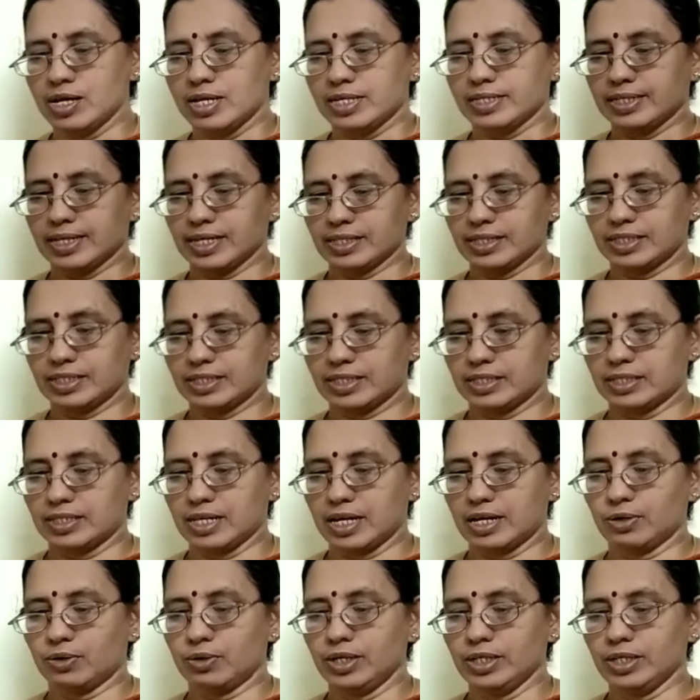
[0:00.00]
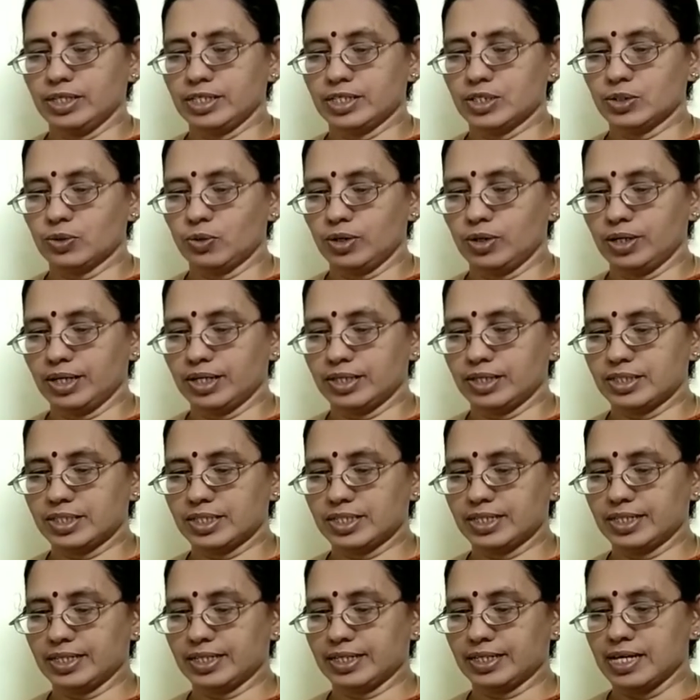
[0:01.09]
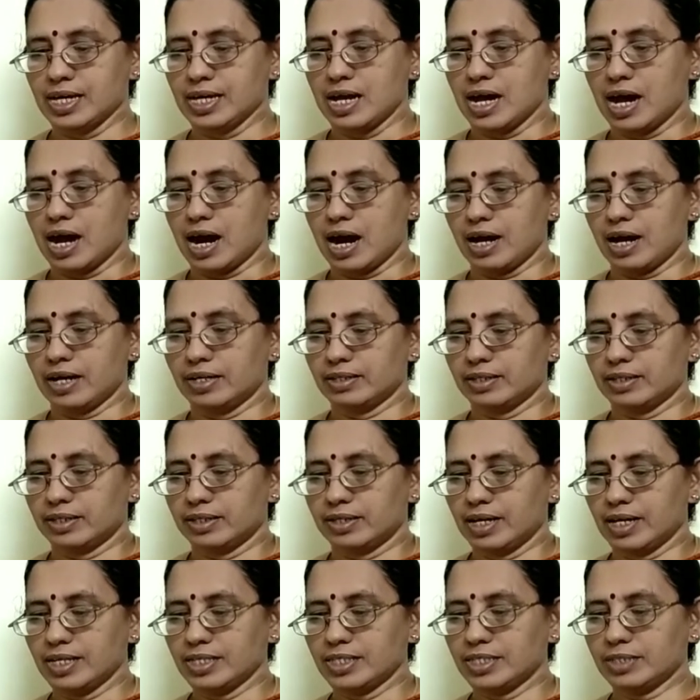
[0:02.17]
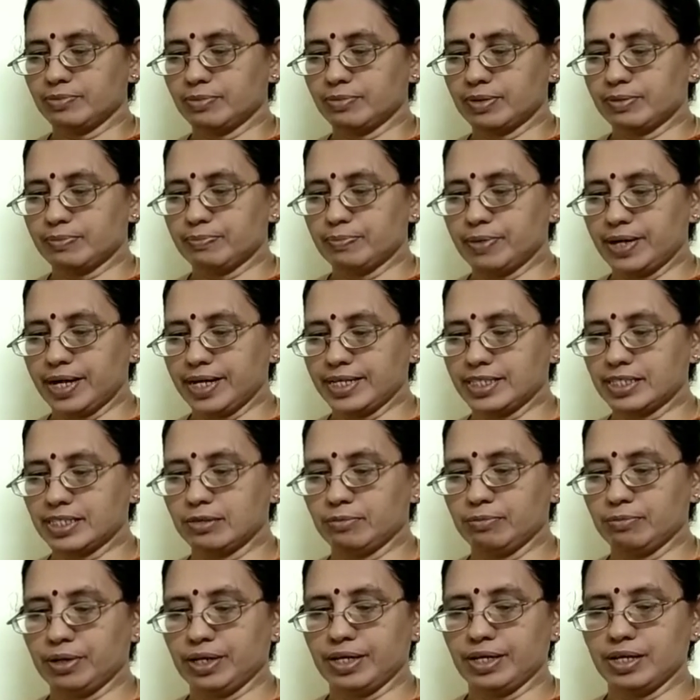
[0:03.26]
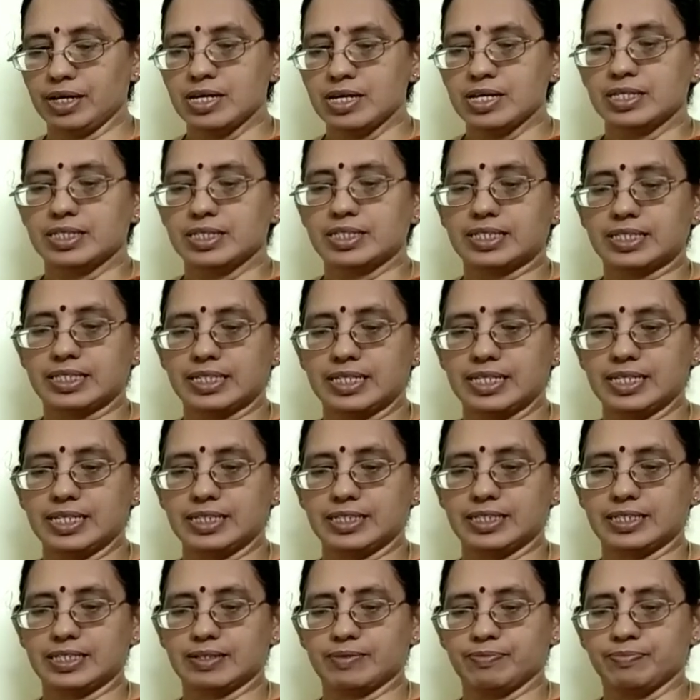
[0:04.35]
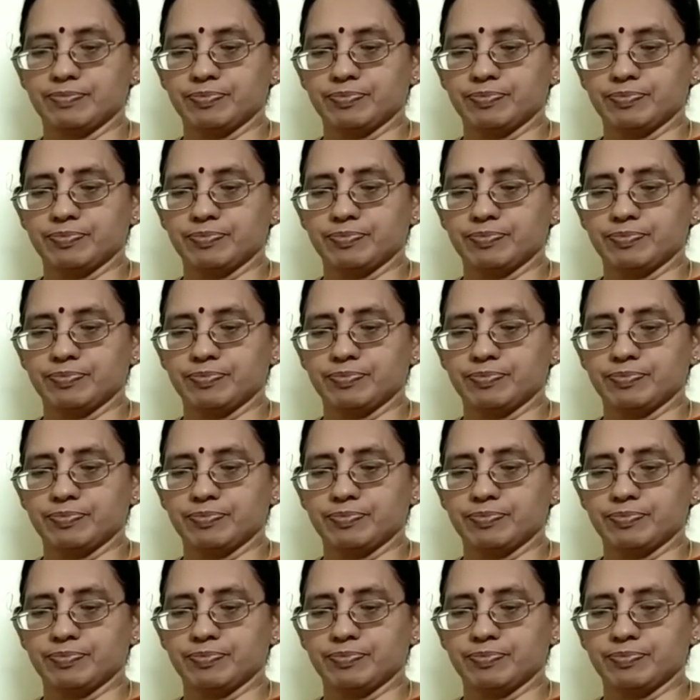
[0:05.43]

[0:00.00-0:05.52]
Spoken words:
Yes, the road is so dusty and the dust makes me sneeze.